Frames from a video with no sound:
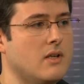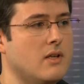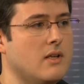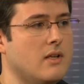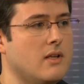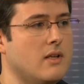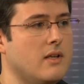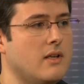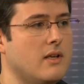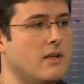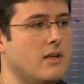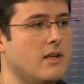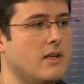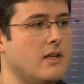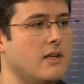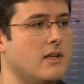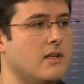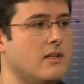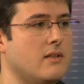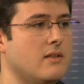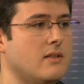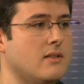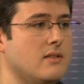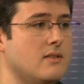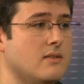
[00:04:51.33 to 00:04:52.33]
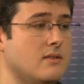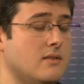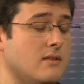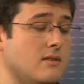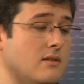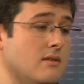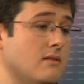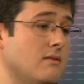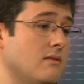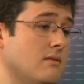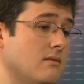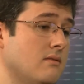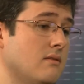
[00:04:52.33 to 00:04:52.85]
Ah. In, this,
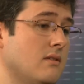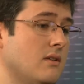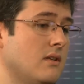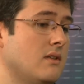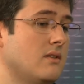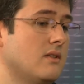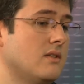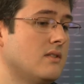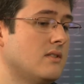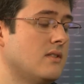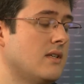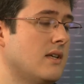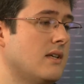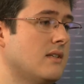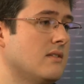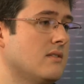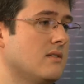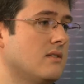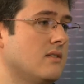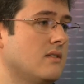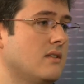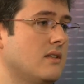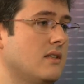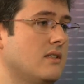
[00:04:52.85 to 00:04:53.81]
in this sense,